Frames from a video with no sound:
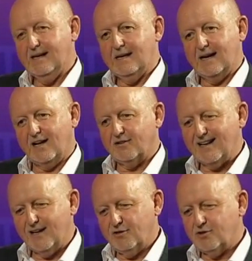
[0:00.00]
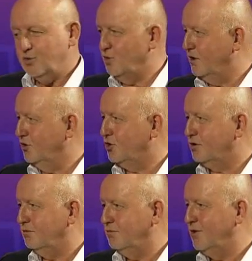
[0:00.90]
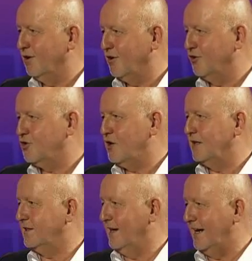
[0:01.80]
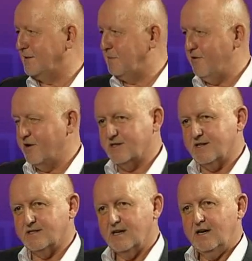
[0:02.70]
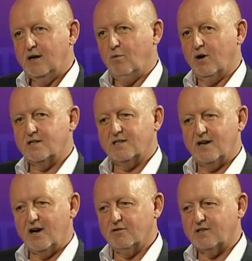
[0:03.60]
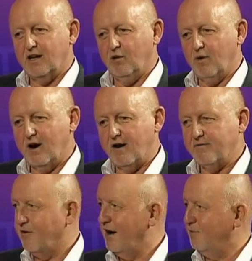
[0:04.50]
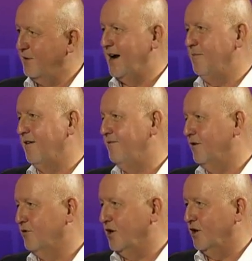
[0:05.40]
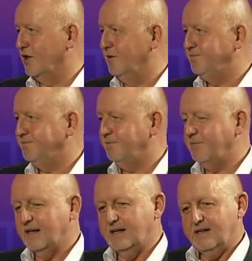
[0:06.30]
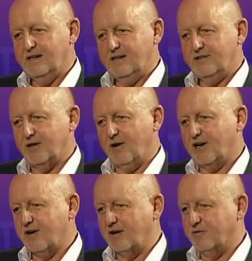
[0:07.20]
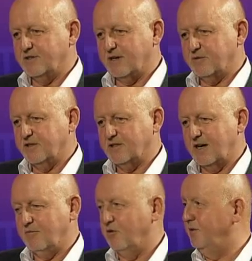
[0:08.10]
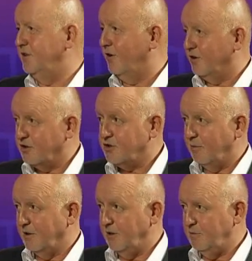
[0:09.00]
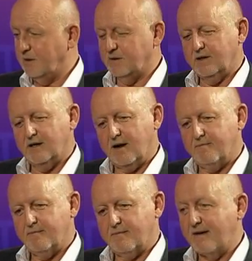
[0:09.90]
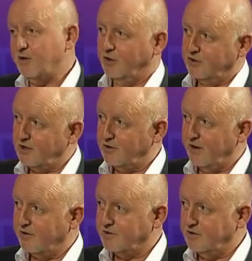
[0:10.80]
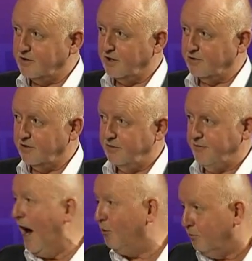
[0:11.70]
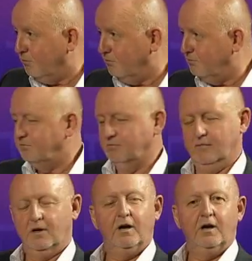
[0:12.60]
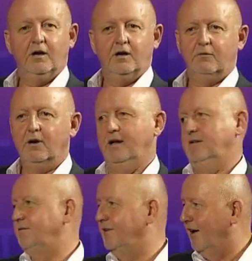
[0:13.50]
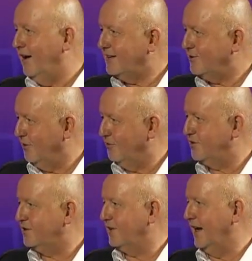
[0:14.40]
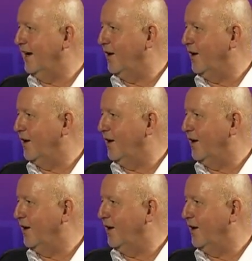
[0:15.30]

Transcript: And I'll tell you two contrasting experiences. One is in a hotel where I've arrived without my phone charger. So I go down to reception and say, "I'm awfully sorry to trouble you, but have you got a Sony Ericsson charger?" "No!" Well, I sort of slink